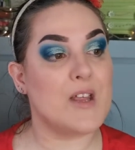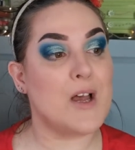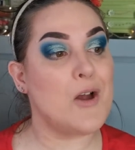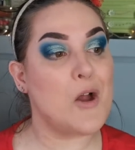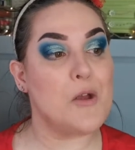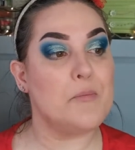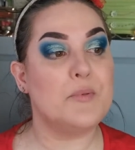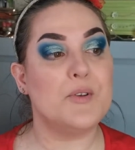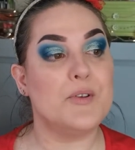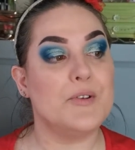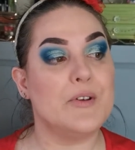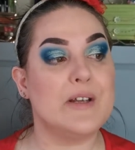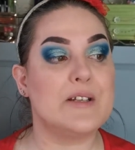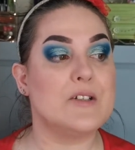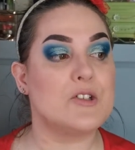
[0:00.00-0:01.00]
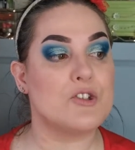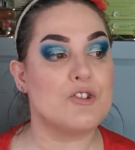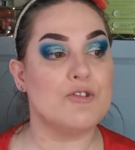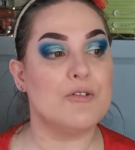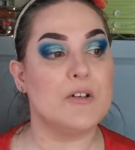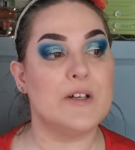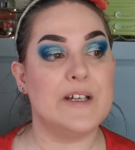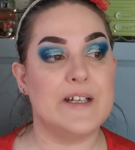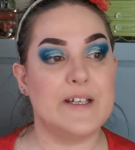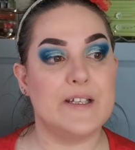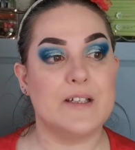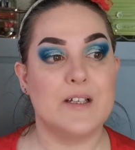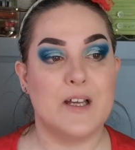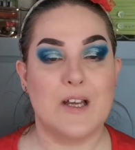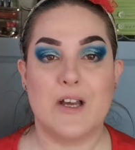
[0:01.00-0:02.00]
I hope you
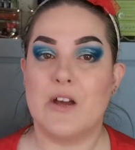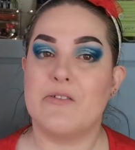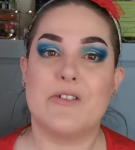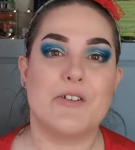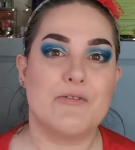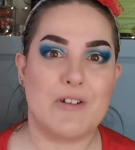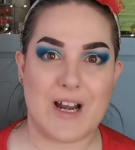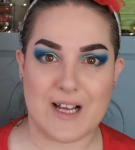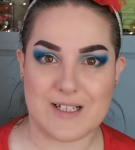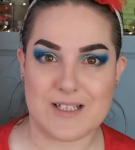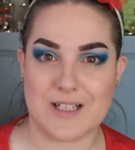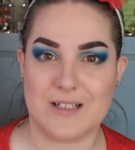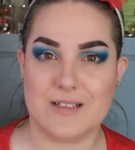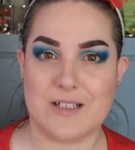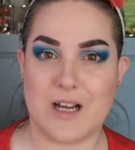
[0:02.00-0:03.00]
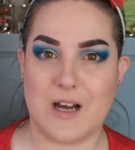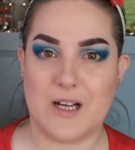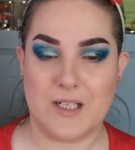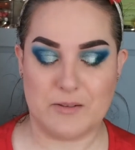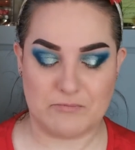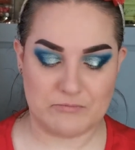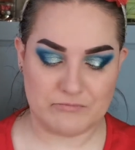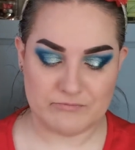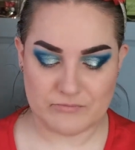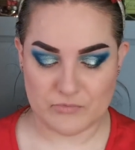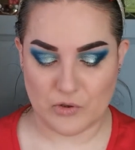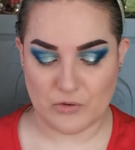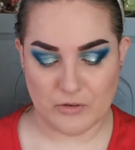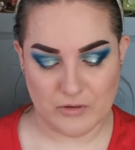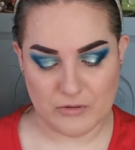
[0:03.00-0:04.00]
enjoy a very relaxing time,
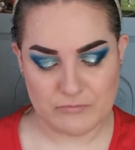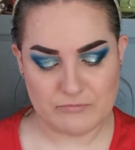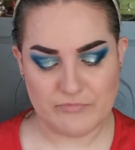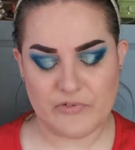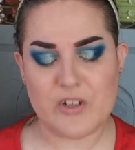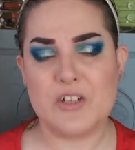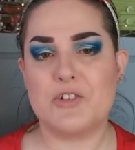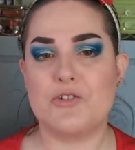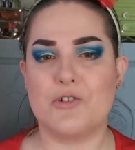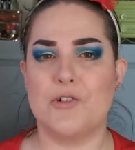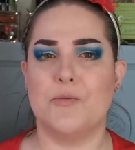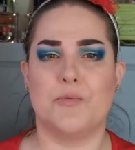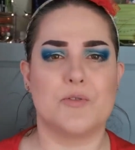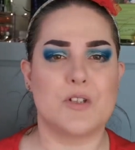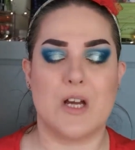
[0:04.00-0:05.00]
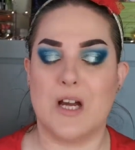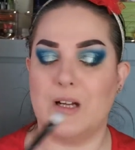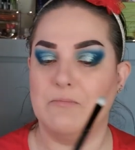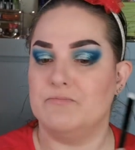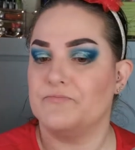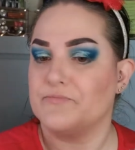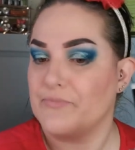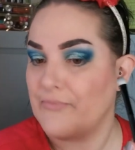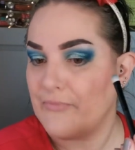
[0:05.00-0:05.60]
or very enjoyable time.